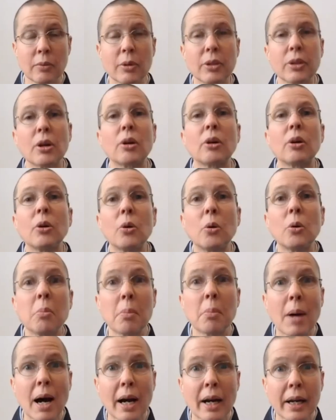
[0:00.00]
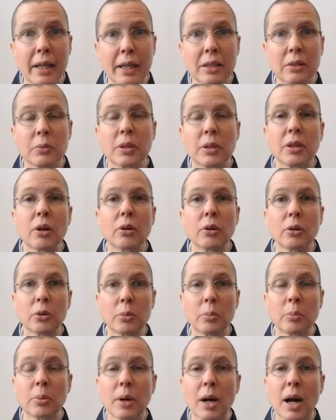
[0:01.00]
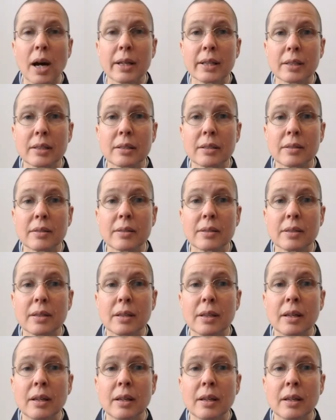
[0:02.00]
with our own mind, with our own practice.